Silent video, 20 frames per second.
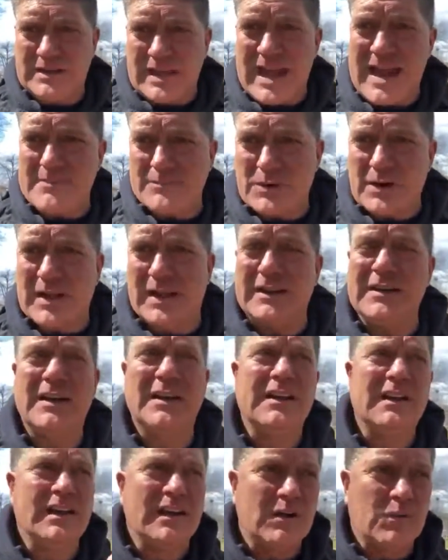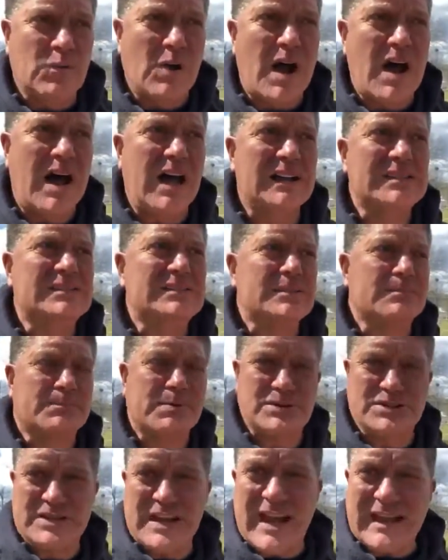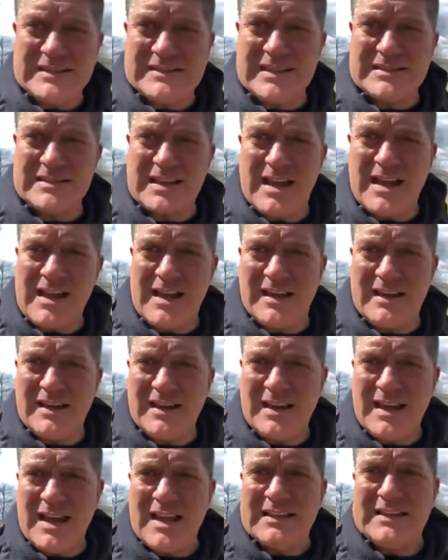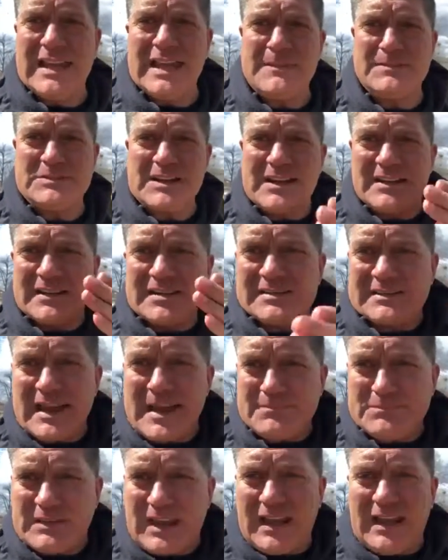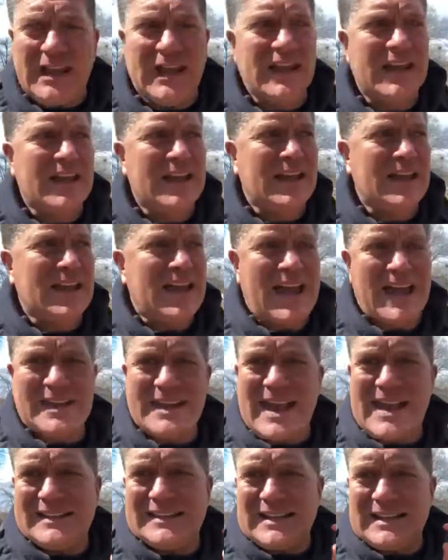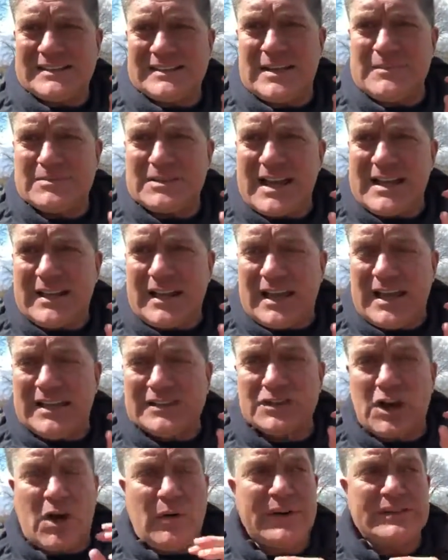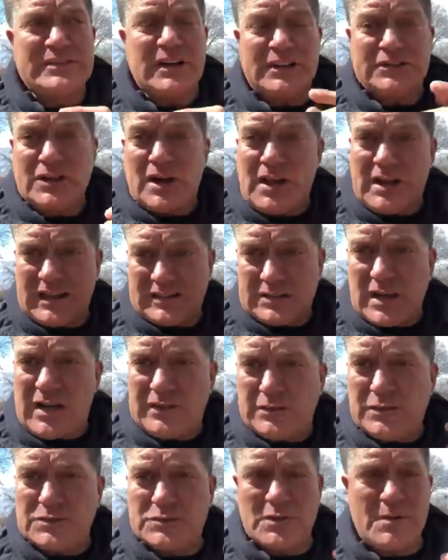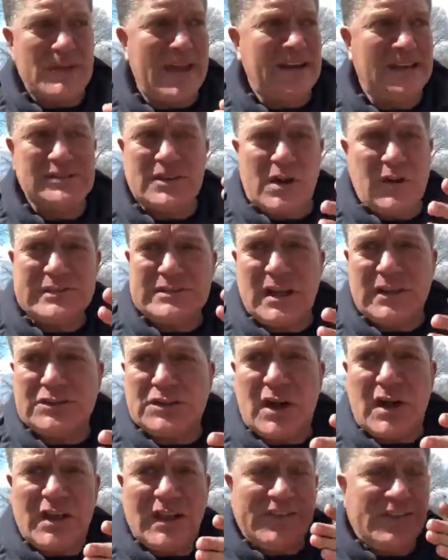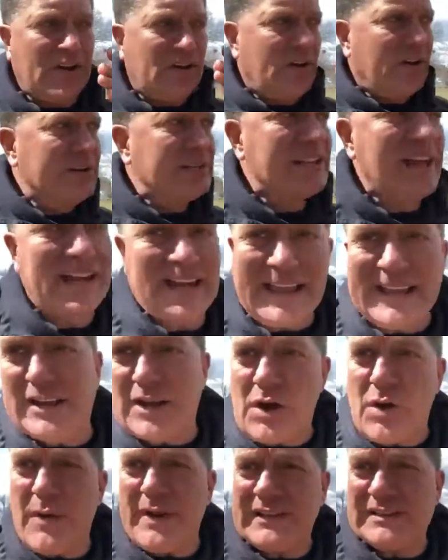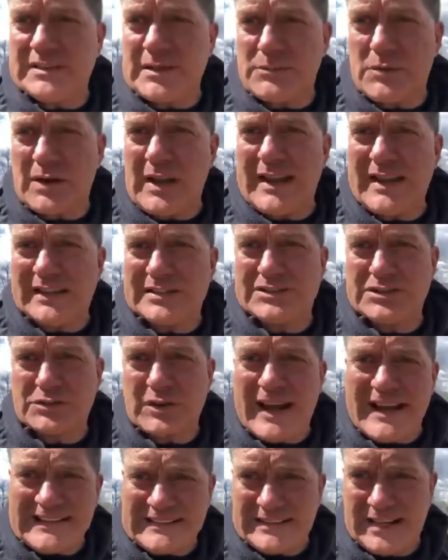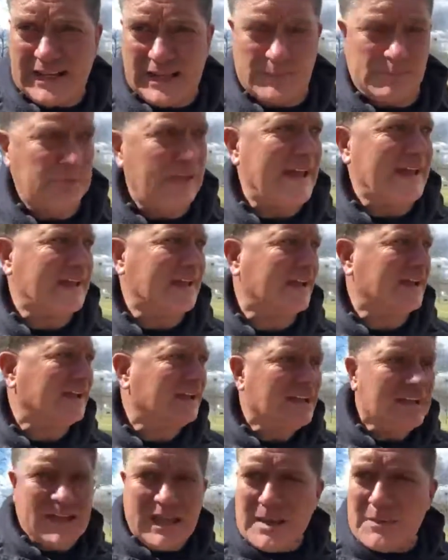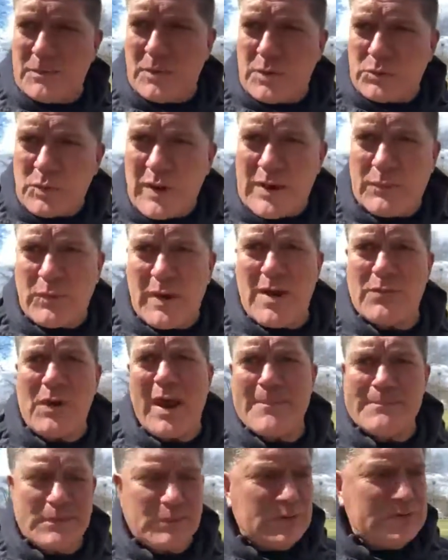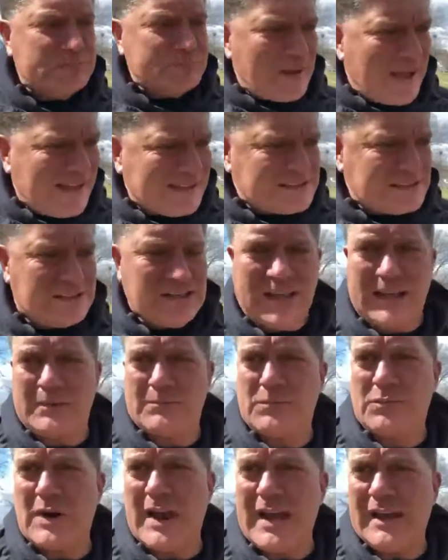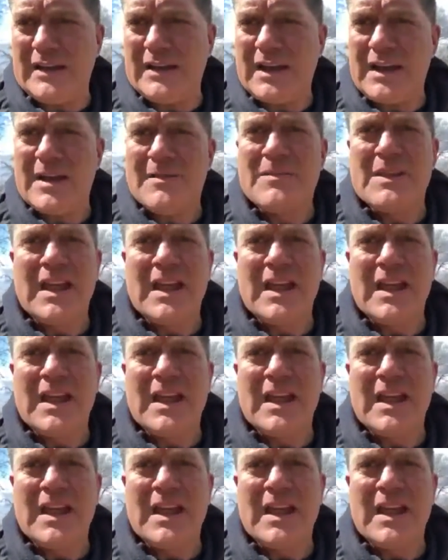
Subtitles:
Cameron Ross Burgess is on, keeps intercepting, and it seems like he's always on call. I talked to his roommate. He's always on call, and they're always kind of like going somewhere like a strike team, like a rapid response team, right?